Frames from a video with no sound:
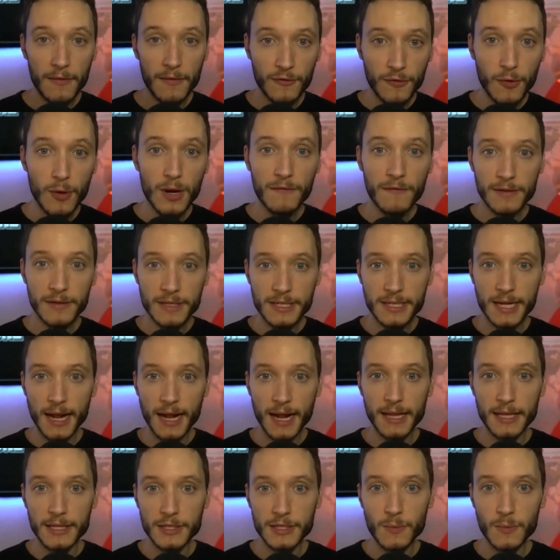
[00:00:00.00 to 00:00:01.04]
two different
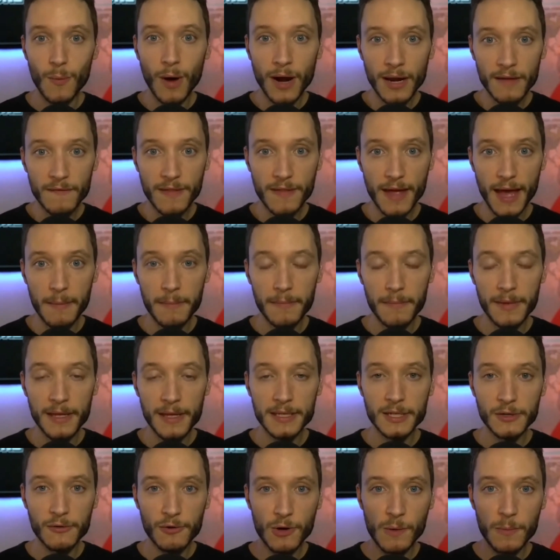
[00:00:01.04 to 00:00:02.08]
studies. One of them
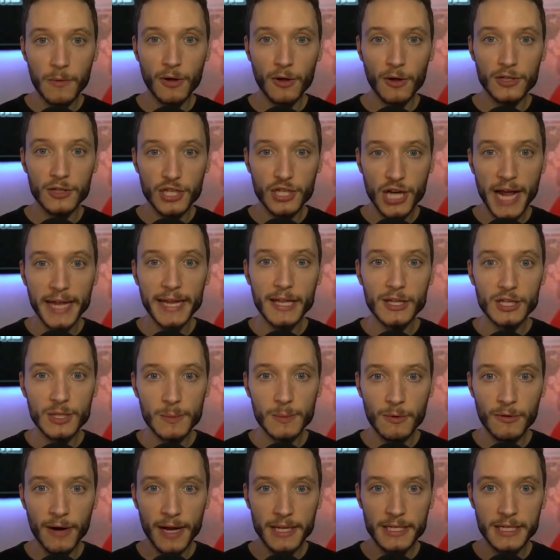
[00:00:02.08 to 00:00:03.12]
is a group called Chinese
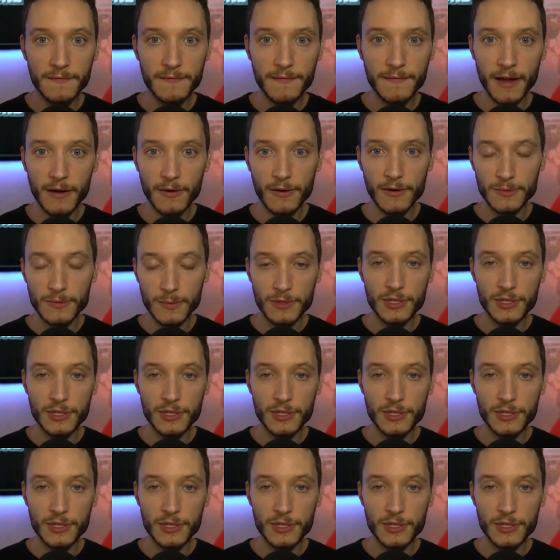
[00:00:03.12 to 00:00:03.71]
Human Rights Defenders,